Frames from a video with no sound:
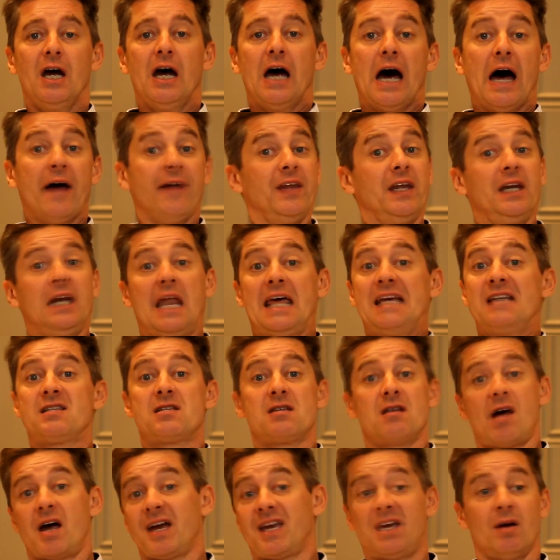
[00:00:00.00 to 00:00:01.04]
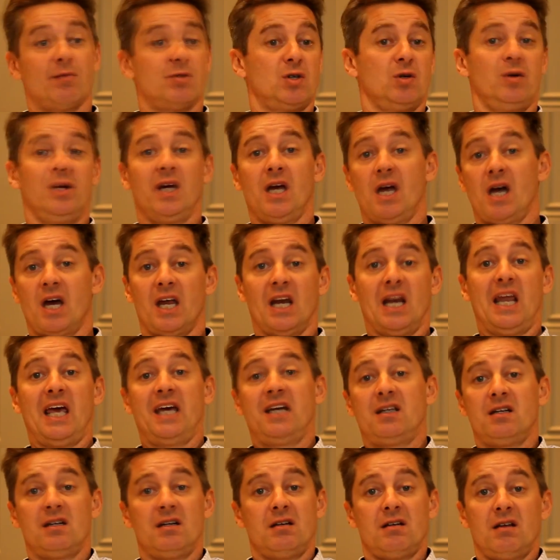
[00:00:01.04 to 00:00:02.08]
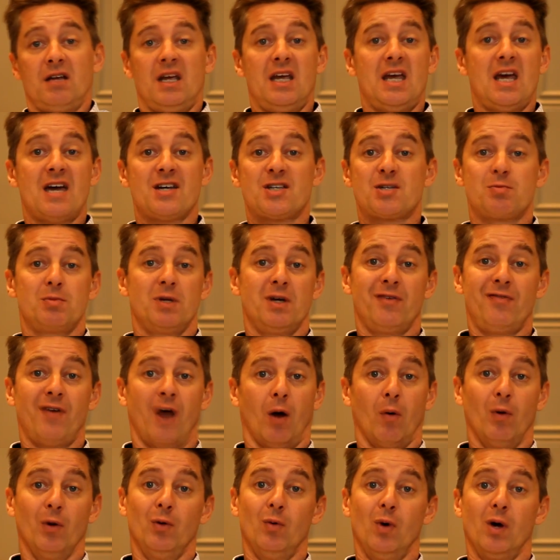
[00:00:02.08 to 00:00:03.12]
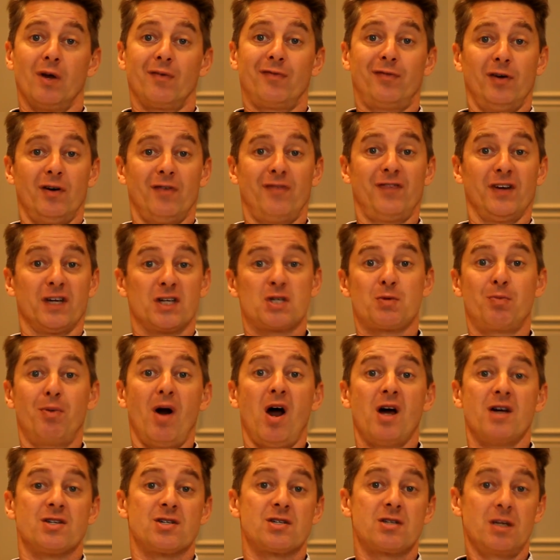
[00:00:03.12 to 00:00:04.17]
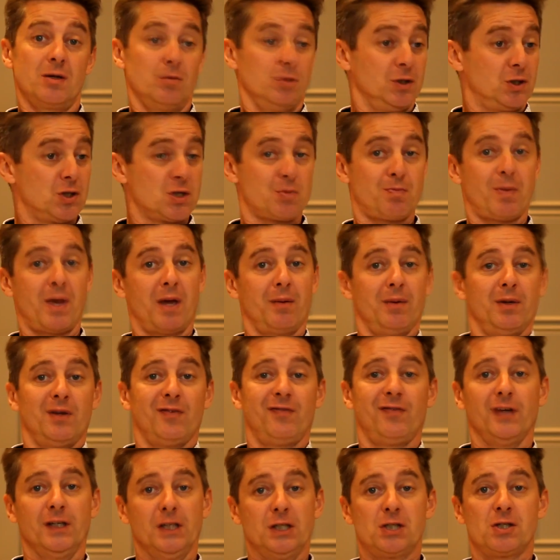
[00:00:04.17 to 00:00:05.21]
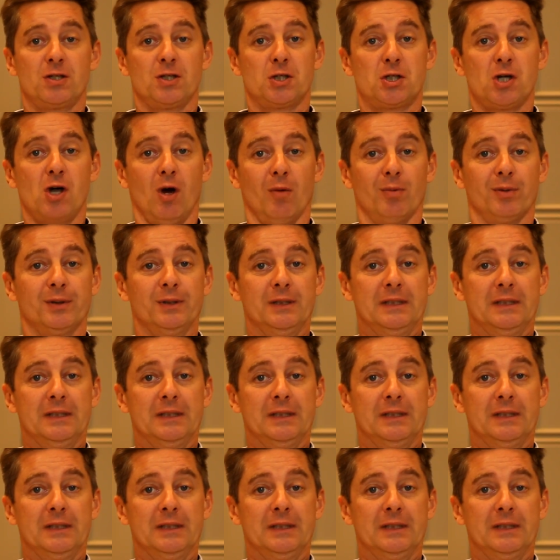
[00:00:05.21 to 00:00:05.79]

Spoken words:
And then later I kept doing it, and later he asked me if I would work for a fixed price. He would just pay me to finish the job,